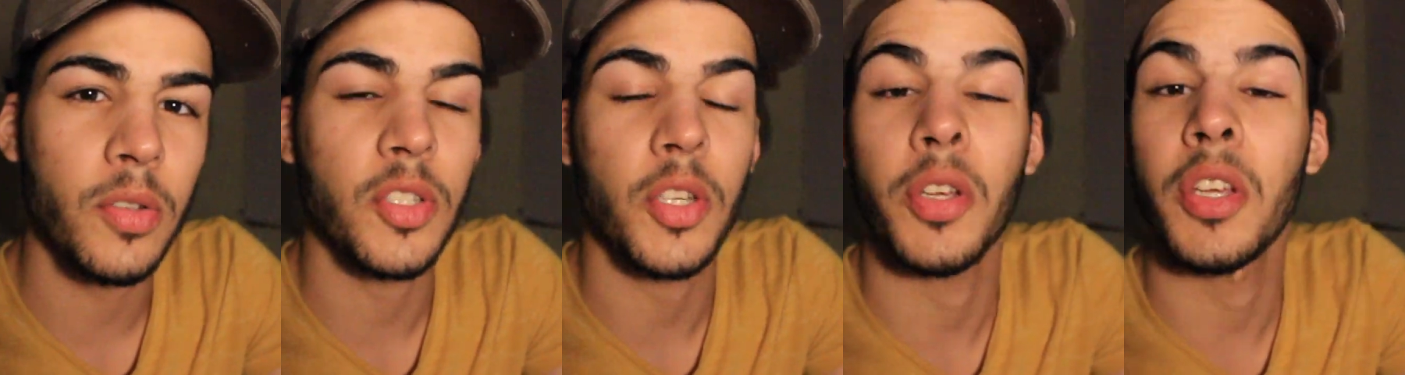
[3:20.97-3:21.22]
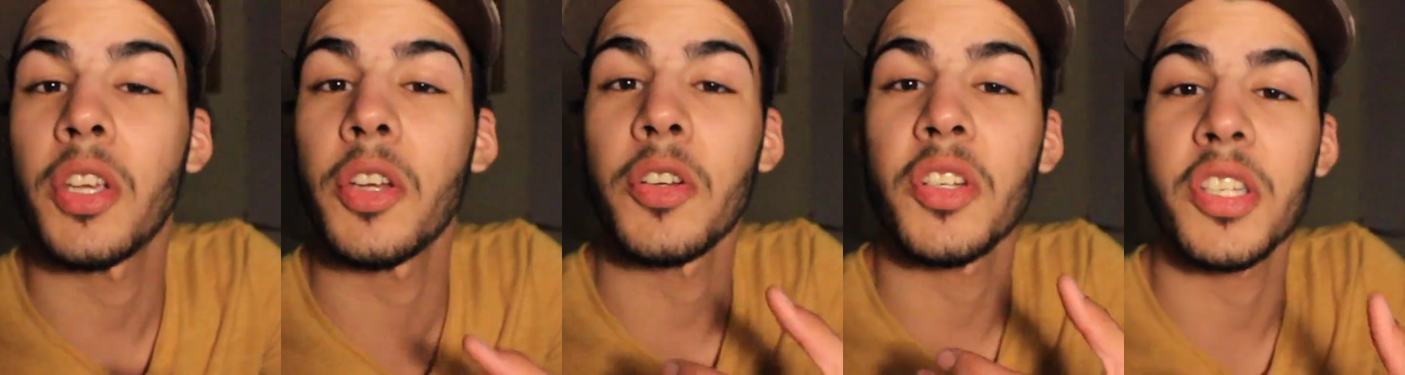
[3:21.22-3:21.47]

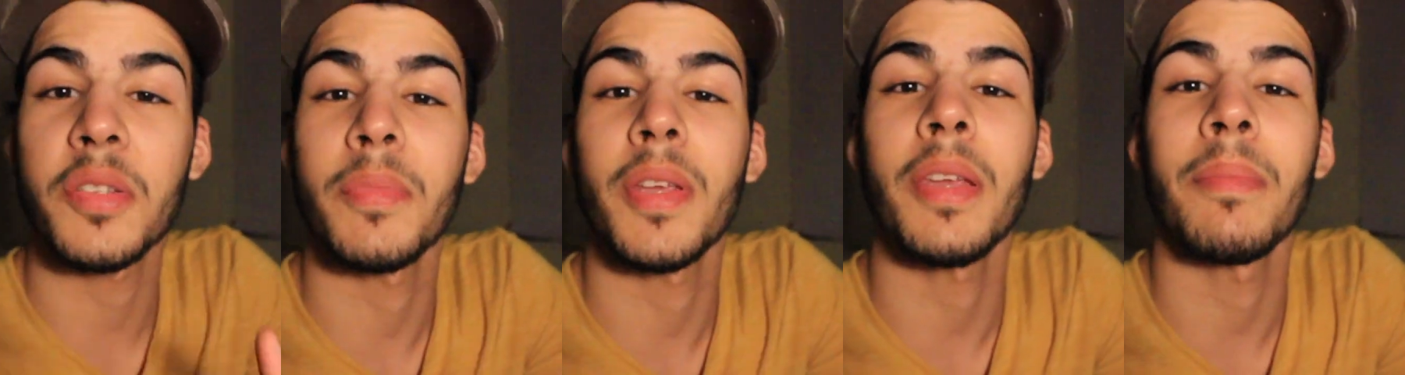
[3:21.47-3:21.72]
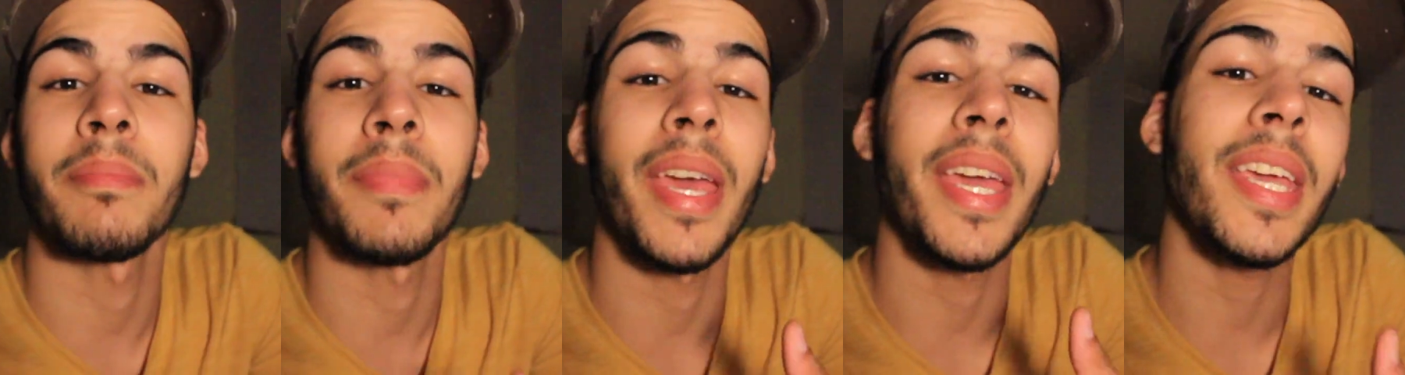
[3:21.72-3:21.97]
so here's
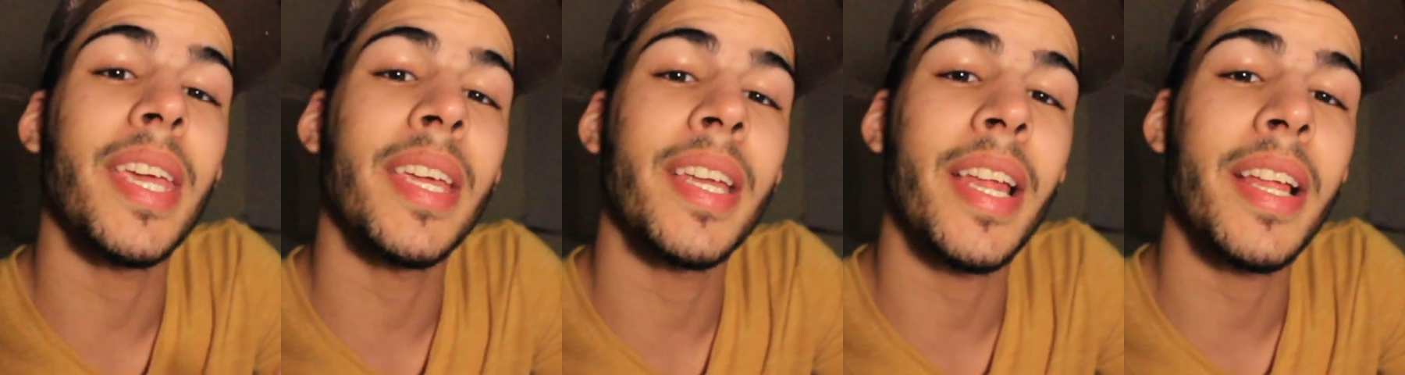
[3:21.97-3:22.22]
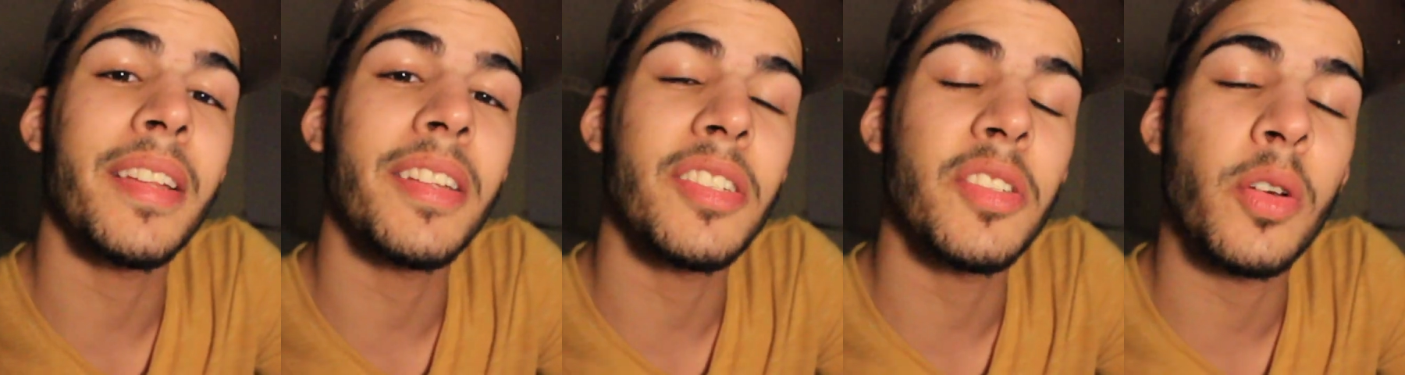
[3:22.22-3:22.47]
me making an
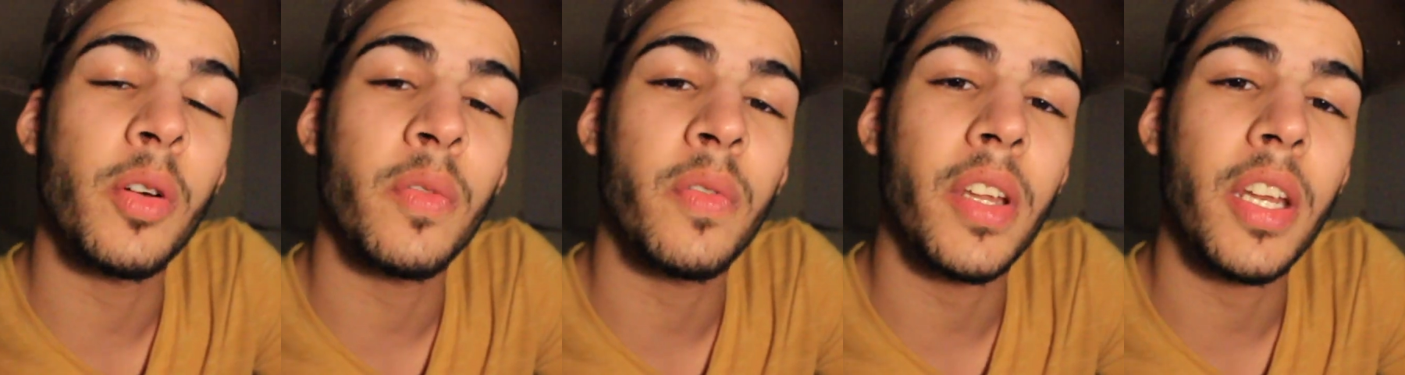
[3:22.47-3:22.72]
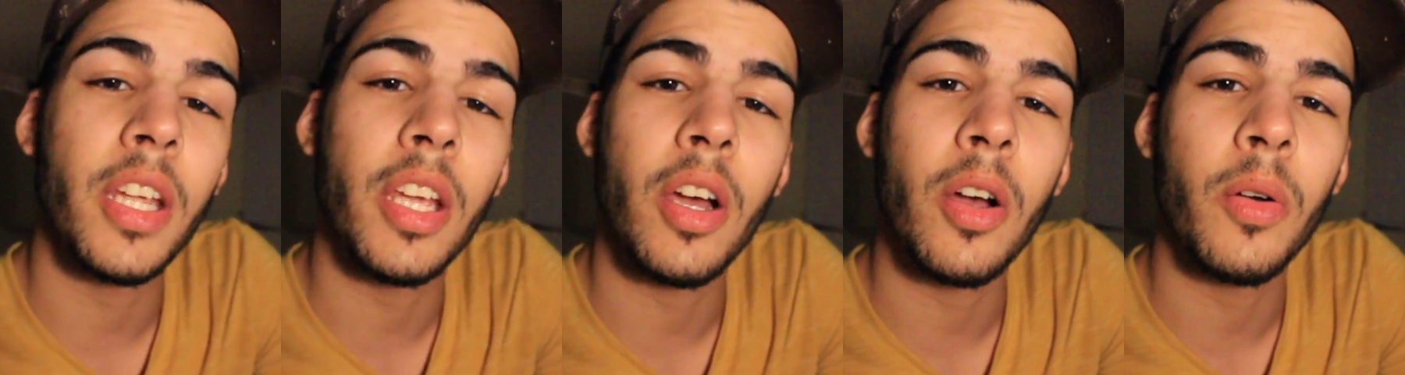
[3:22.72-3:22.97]
ending to a
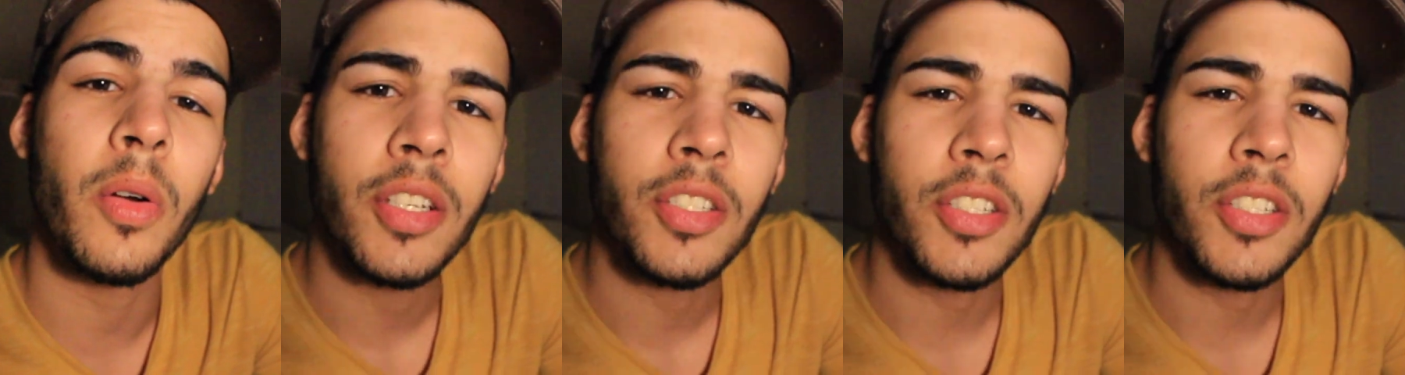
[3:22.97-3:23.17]
video.